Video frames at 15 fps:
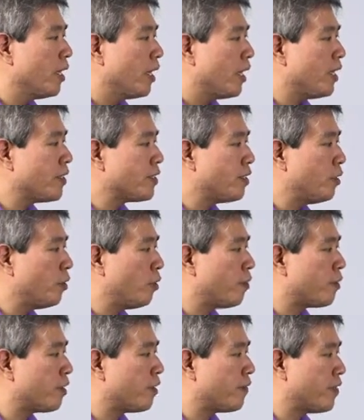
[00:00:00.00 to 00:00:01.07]
is go
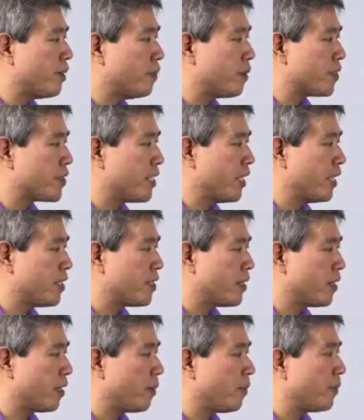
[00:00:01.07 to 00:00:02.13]
over a few more settings
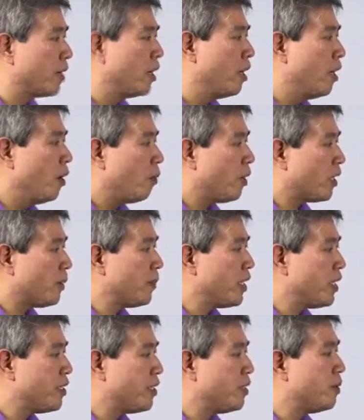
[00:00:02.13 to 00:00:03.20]
here. What I'm going
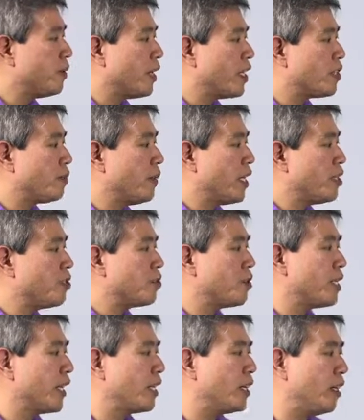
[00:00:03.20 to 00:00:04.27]
to do is make
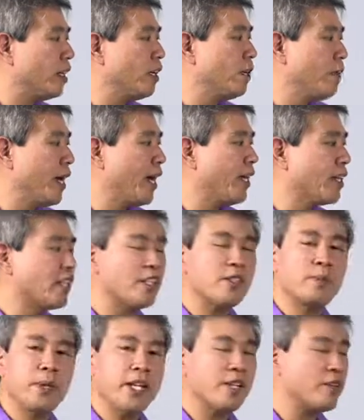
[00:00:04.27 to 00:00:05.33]
sure that automatic
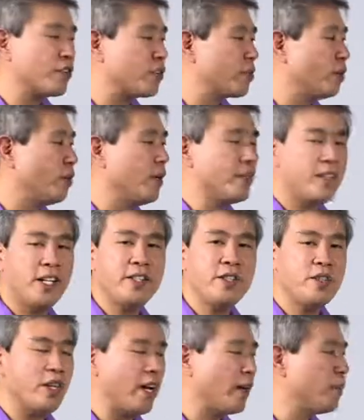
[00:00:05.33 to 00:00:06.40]
display control is
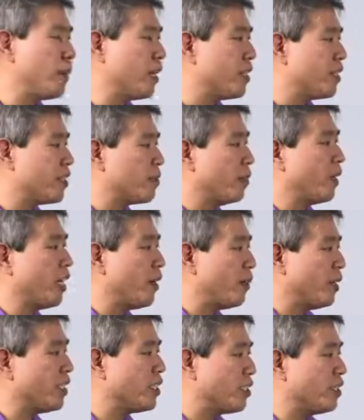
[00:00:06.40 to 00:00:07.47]
unchecked because what I
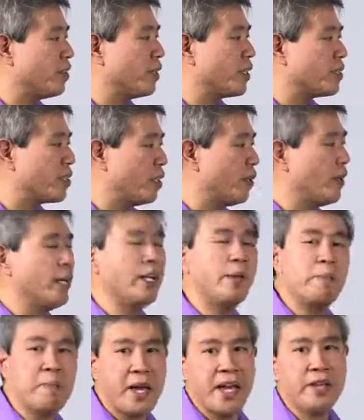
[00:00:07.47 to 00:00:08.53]
want to do is go in
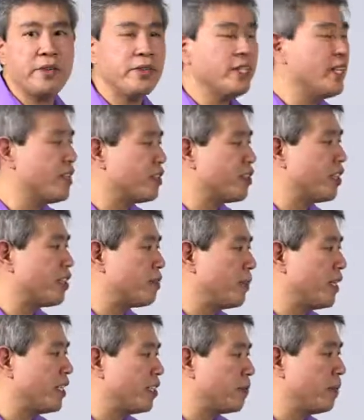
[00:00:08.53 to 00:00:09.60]
and manually adjust
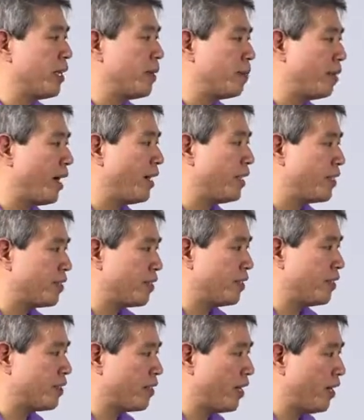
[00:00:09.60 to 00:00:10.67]
my display brightness in
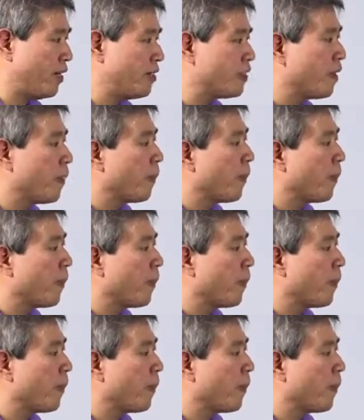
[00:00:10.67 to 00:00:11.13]
this case.